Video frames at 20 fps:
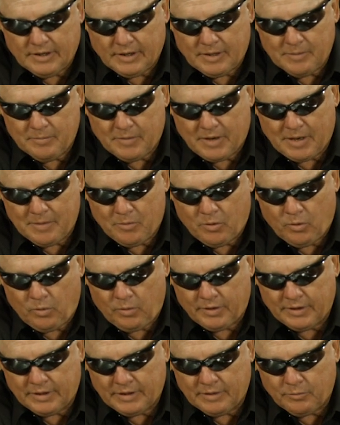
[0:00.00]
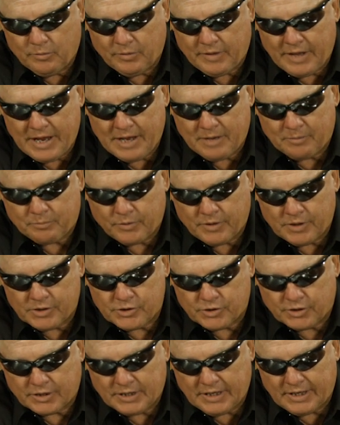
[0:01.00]
I'm, I'm holding it with hand
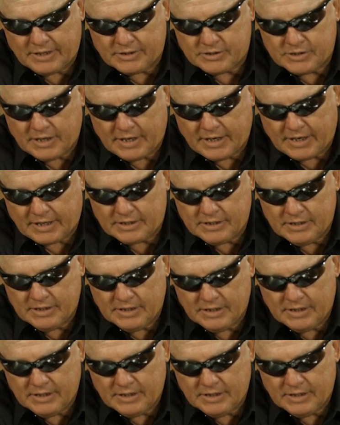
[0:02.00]
pressure contact.